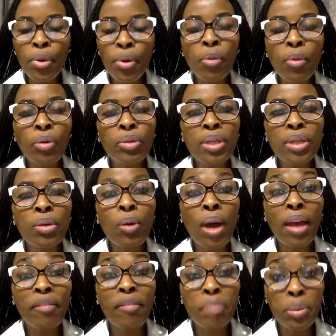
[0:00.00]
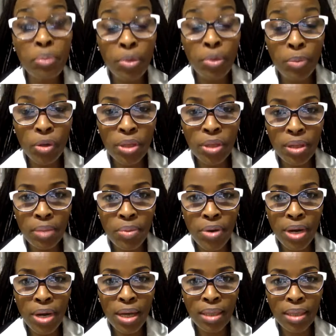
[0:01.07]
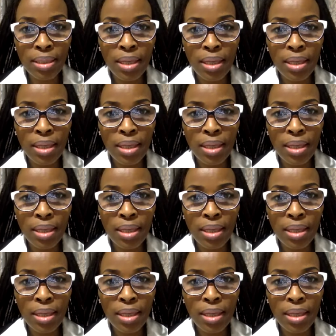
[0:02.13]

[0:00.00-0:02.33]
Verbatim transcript: promoting or have been promoting a product